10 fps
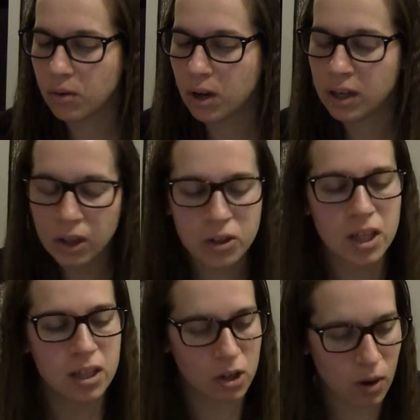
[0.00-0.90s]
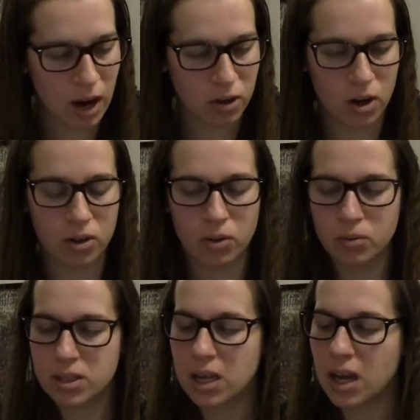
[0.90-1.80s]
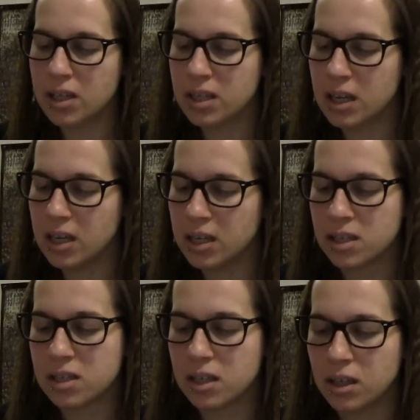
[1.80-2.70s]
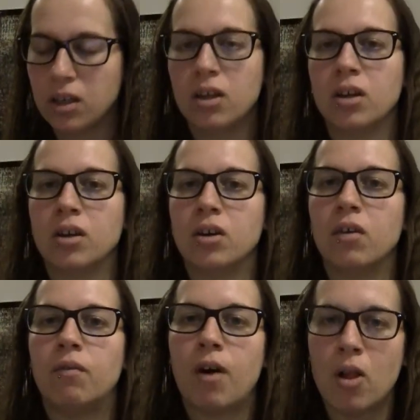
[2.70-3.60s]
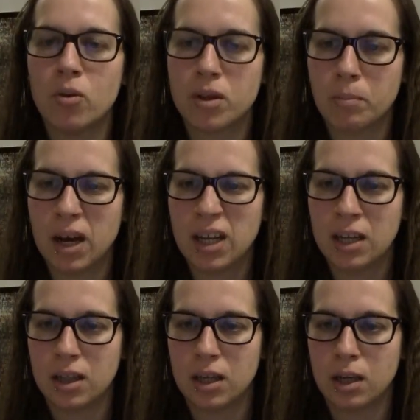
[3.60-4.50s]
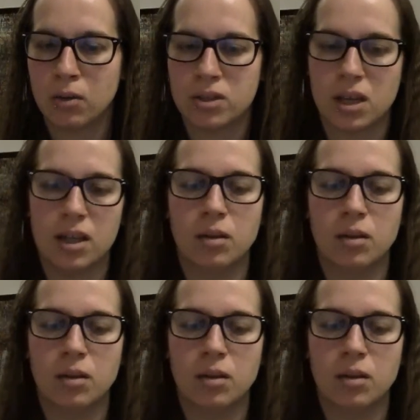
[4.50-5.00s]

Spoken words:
another thing that Grant Cardone says is follow the money and think outside the